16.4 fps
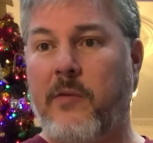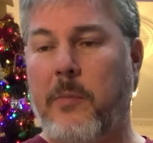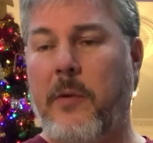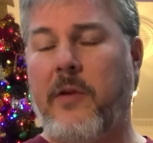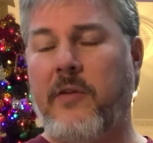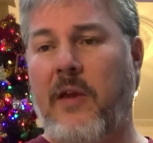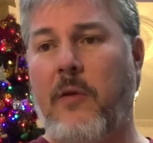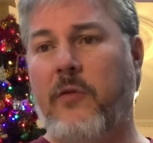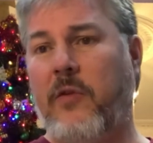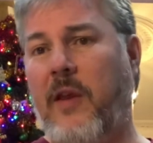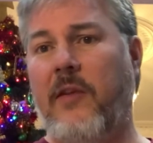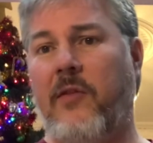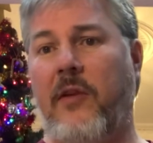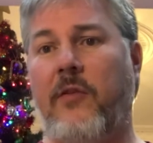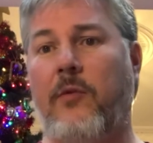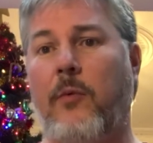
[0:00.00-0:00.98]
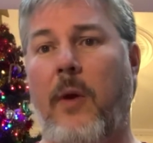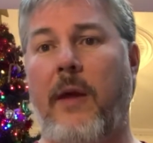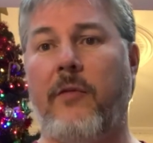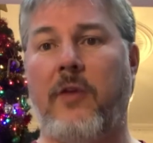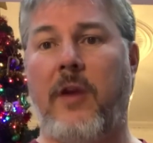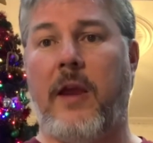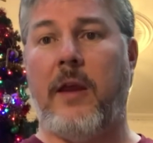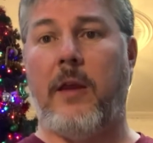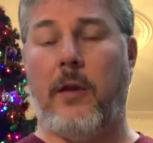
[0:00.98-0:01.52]
because that was the easiest way of
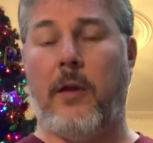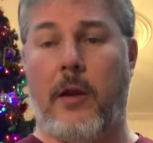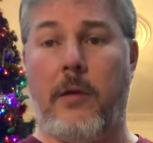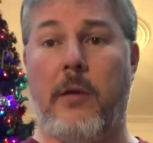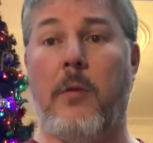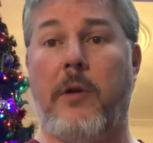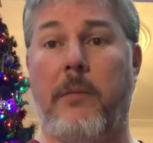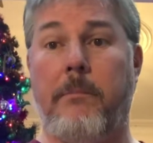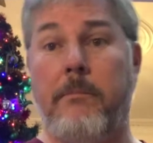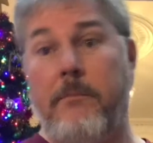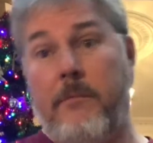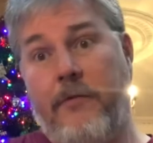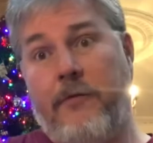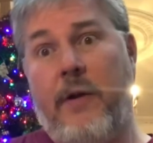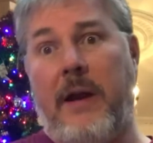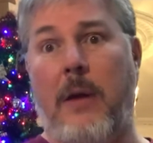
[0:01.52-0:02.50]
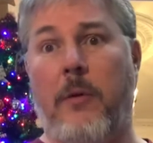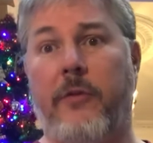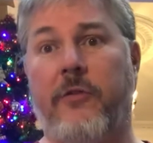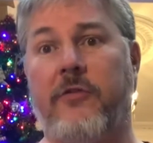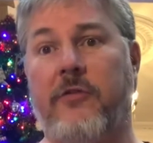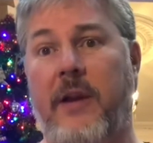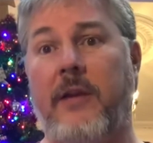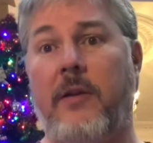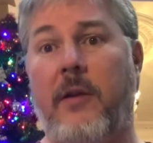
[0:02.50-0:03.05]
saying, you want to find out what's
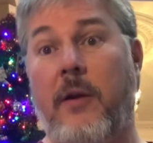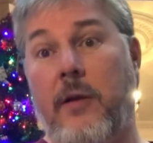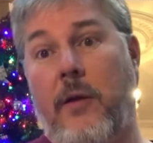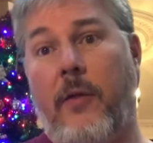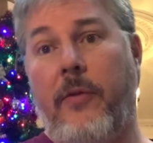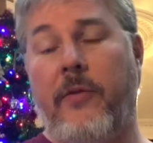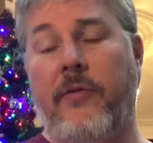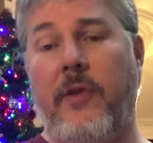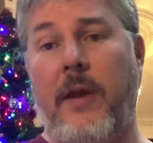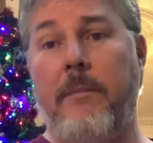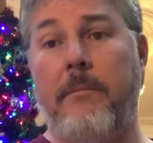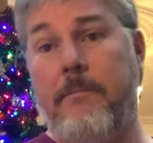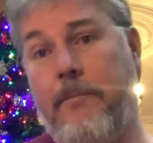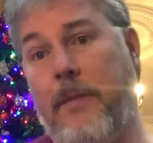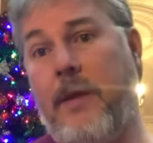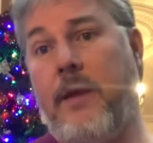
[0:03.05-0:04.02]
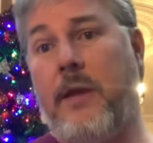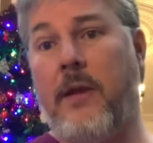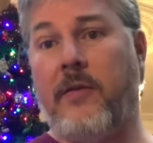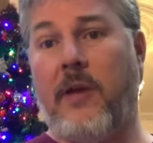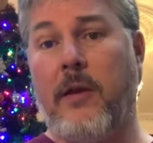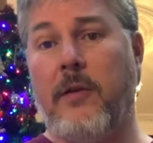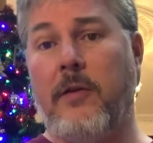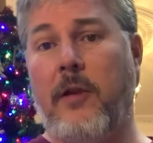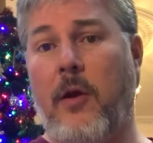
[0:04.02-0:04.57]
great on the site, here's how
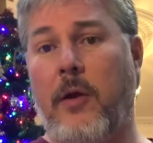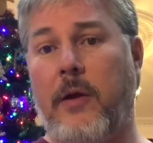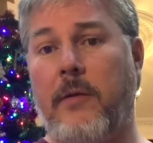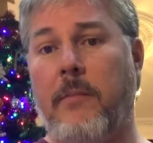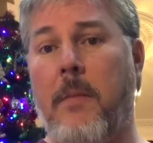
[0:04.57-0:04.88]
you can do it.